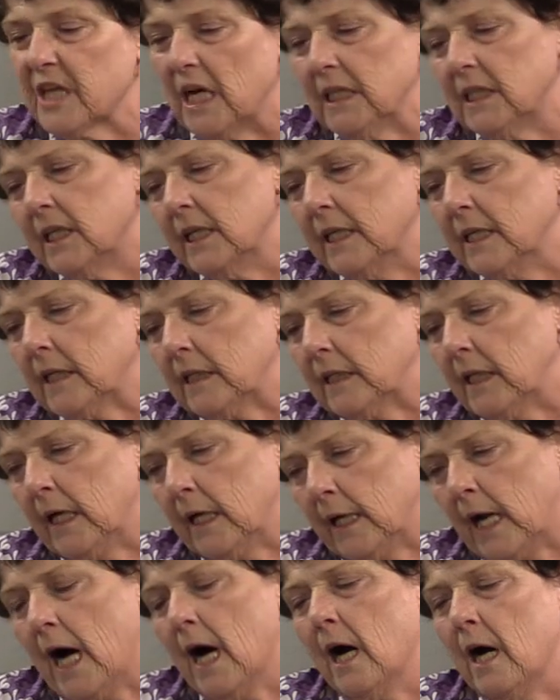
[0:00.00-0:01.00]
I think
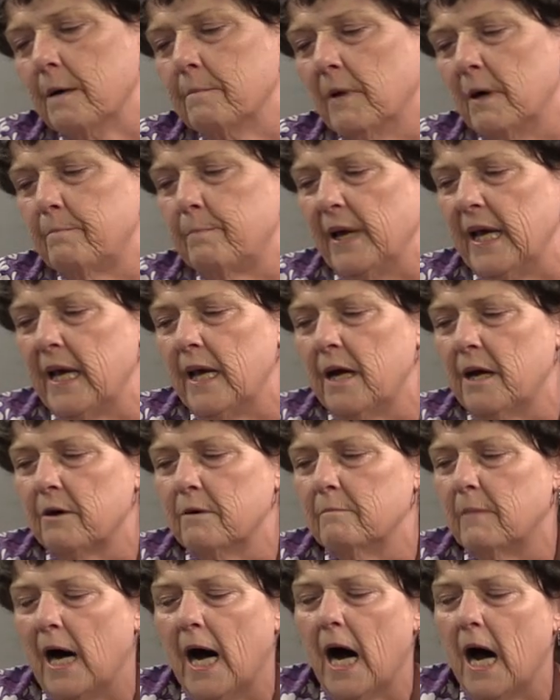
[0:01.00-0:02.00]
that I'm a
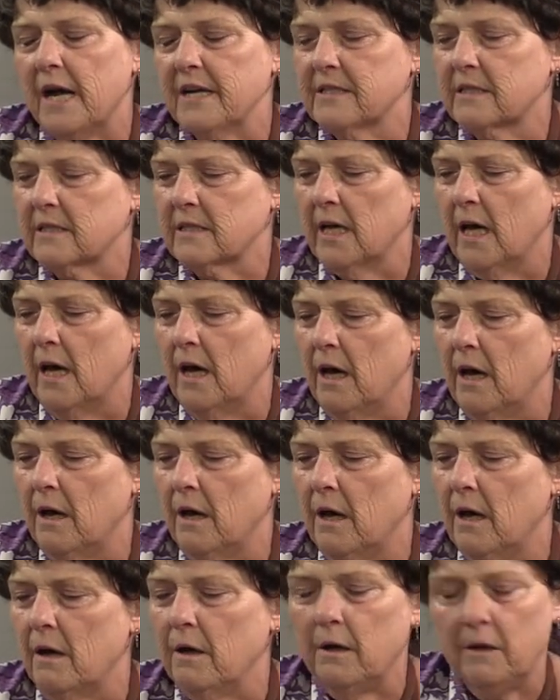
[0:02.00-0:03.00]
bear
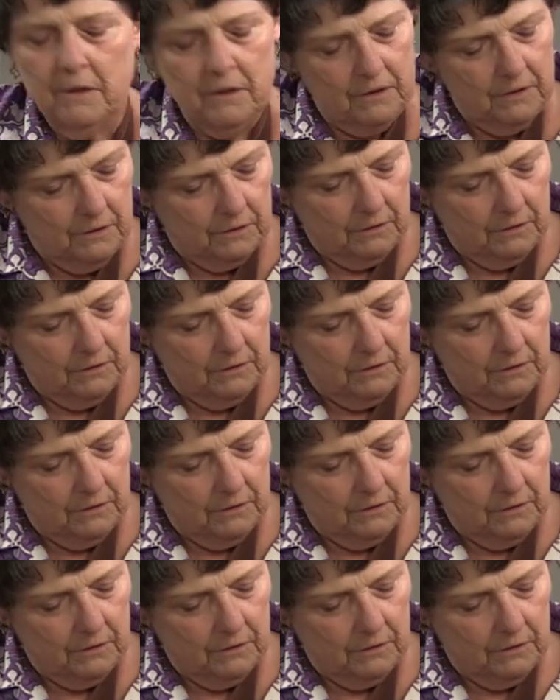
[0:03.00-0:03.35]
myself.